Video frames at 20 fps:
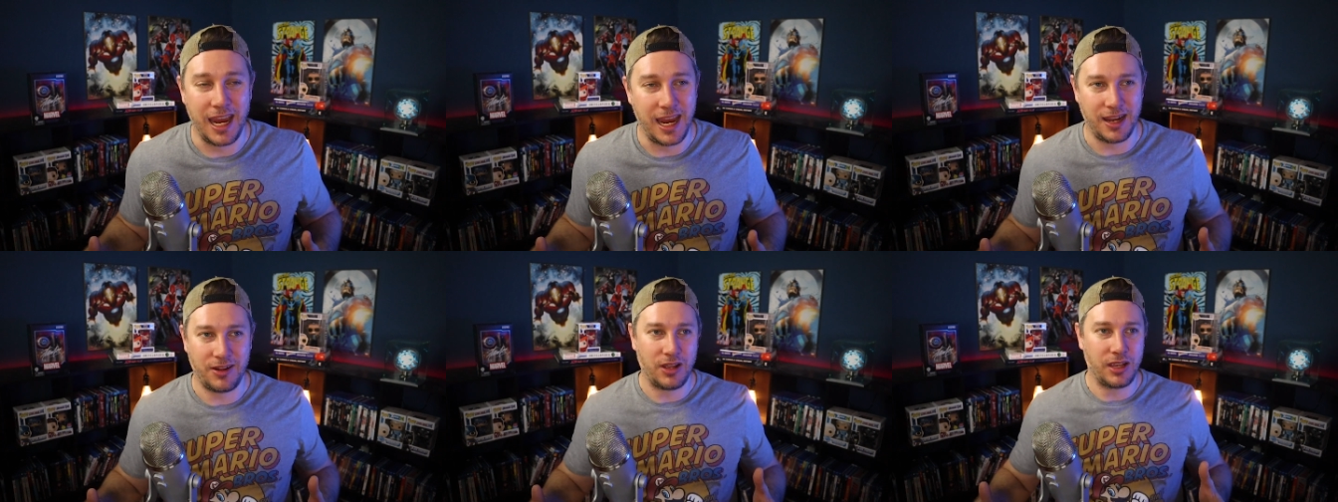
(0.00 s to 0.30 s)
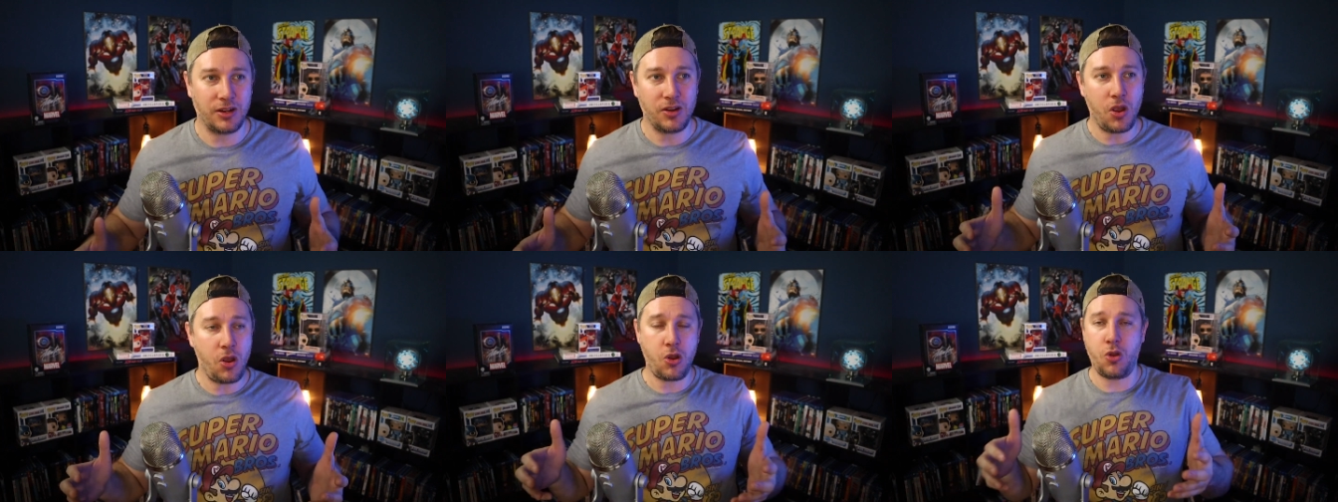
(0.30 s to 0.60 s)
And
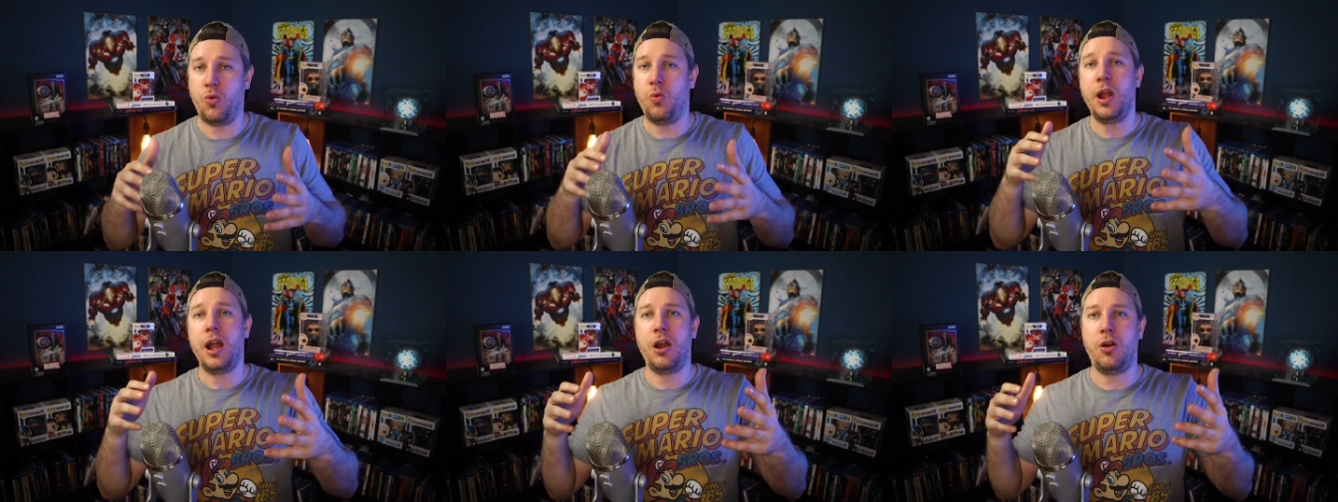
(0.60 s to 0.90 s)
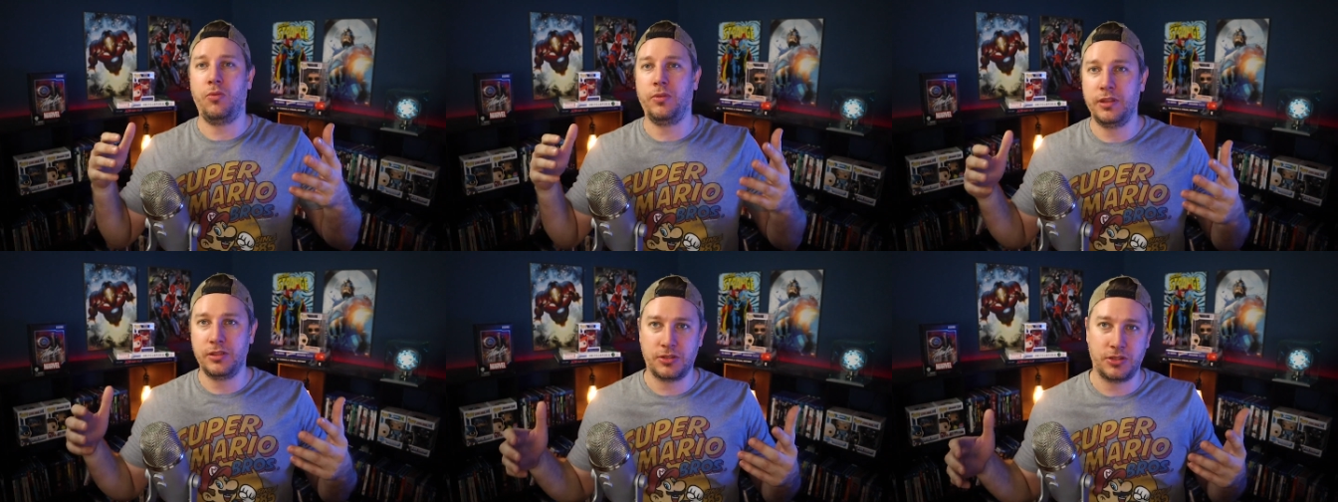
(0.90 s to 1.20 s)
like, oh
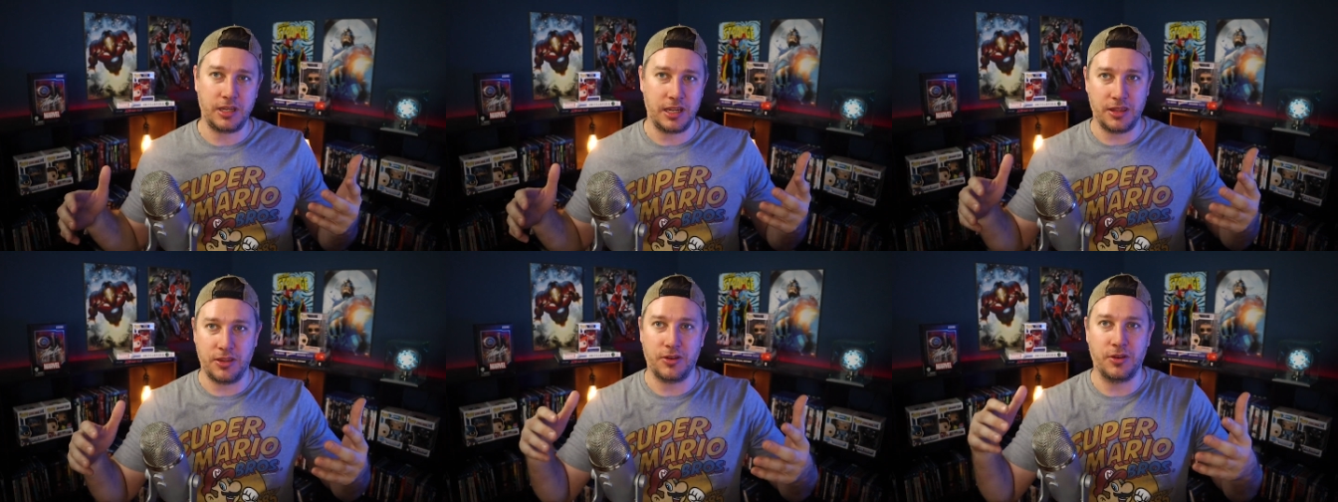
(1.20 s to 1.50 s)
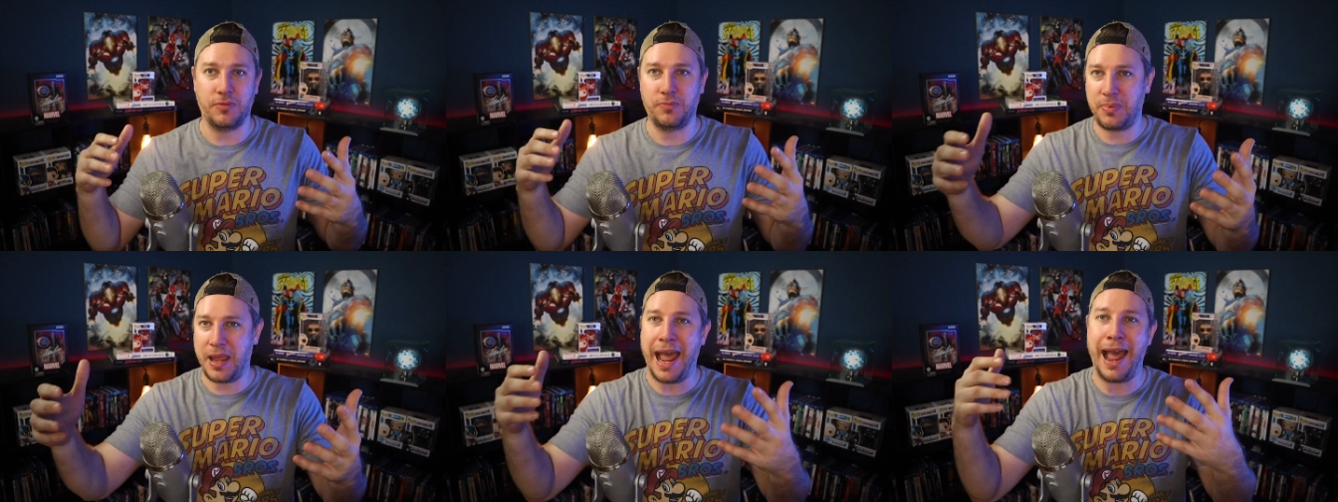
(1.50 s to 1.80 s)
wow, and
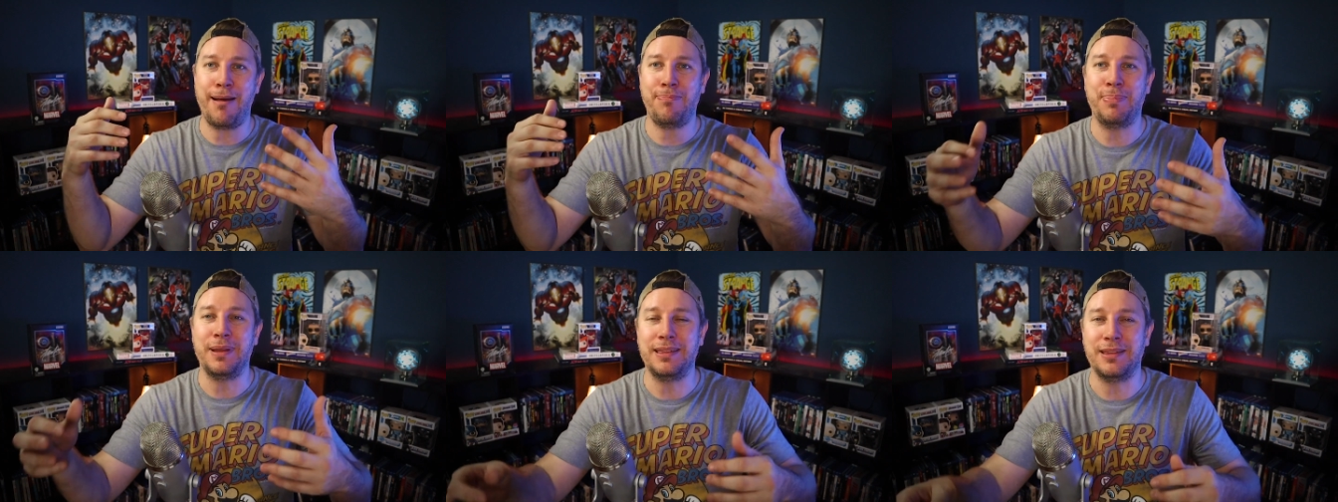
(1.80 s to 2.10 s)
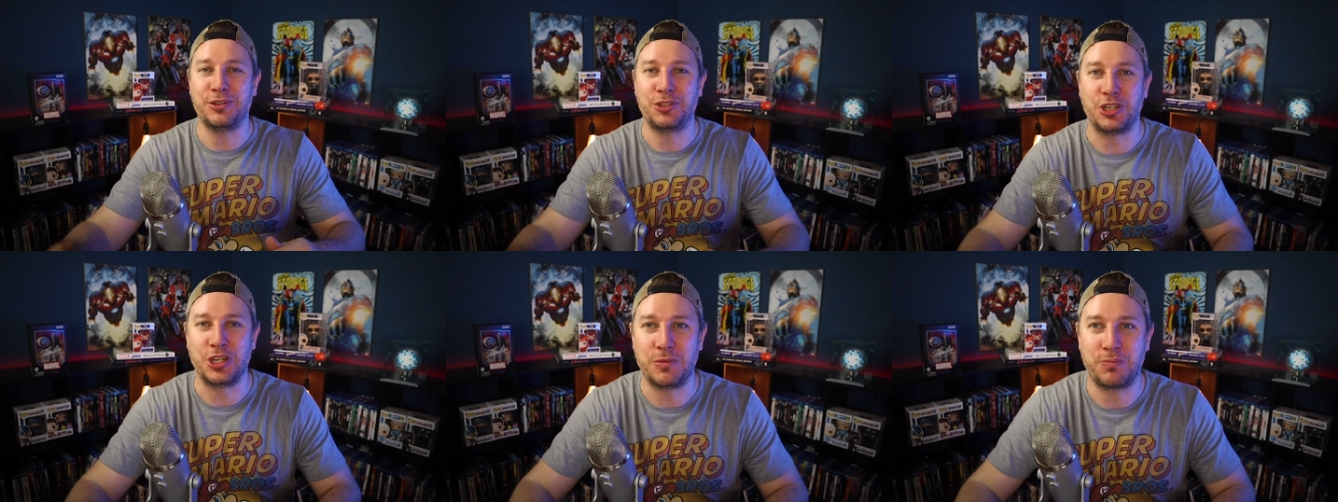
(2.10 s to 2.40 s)
they're happy
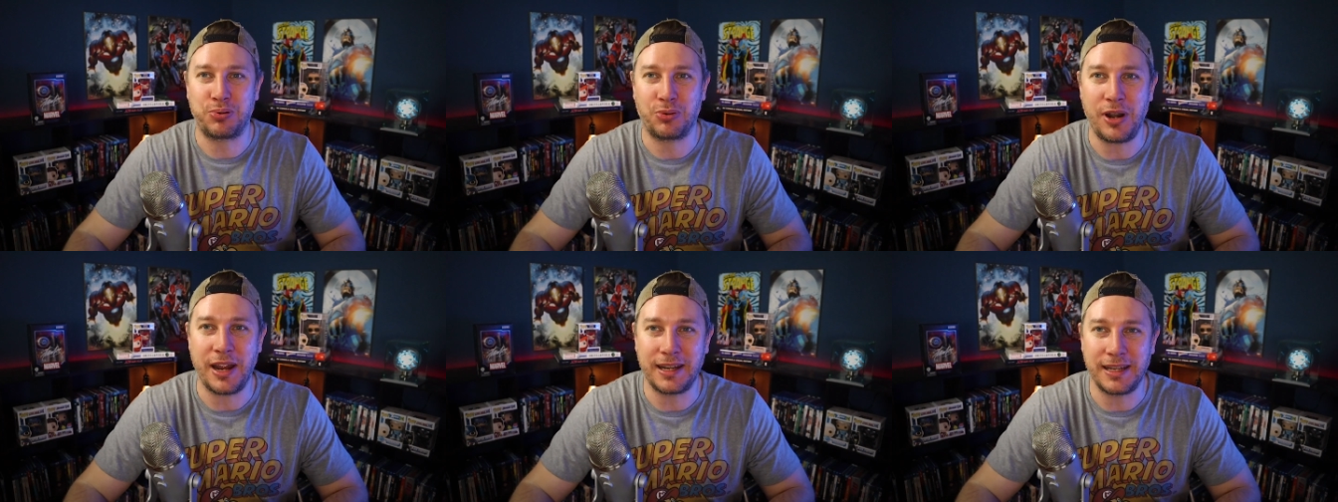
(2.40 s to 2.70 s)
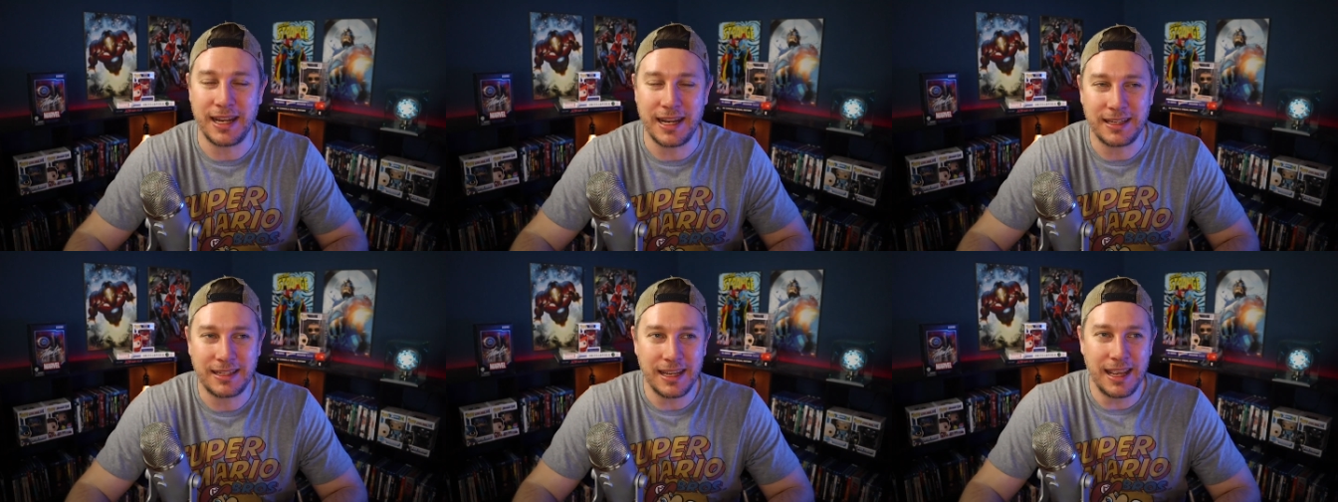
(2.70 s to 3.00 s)
that she's
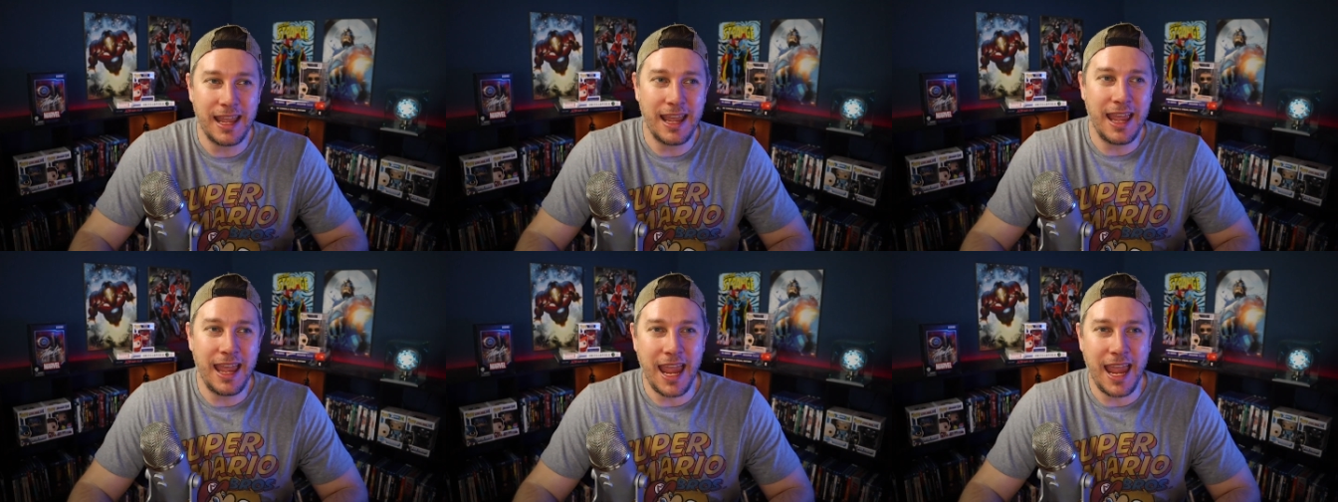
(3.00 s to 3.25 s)
pregnant.